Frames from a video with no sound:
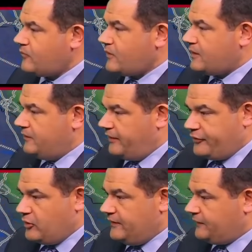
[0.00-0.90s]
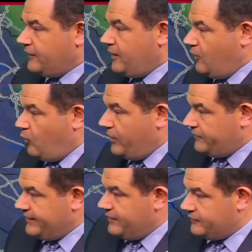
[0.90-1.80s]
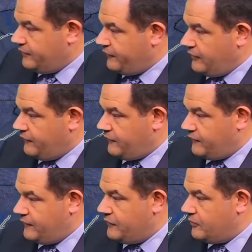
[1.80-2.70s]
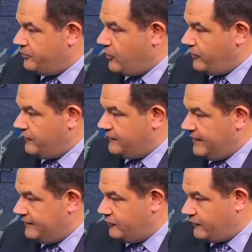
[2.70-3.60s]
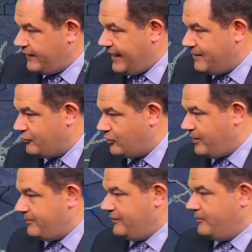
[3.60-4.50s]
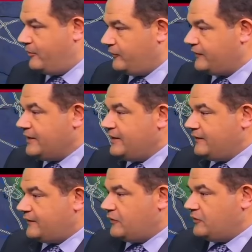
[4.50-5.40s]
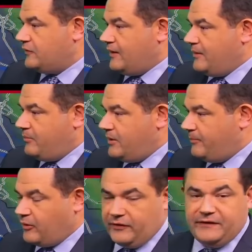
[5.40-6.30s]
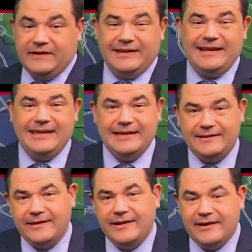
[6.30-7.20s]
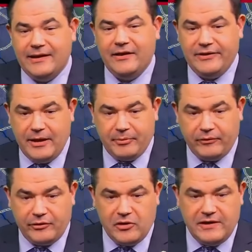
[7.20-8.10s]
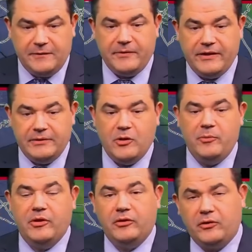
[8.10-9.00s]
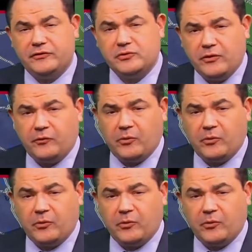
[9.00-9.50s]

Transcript: 30s well down to the very southern part of the state. Looks like Atmore might be the most southern part of the state that hit the upper 30s, but then Mobile and Gulf Shores were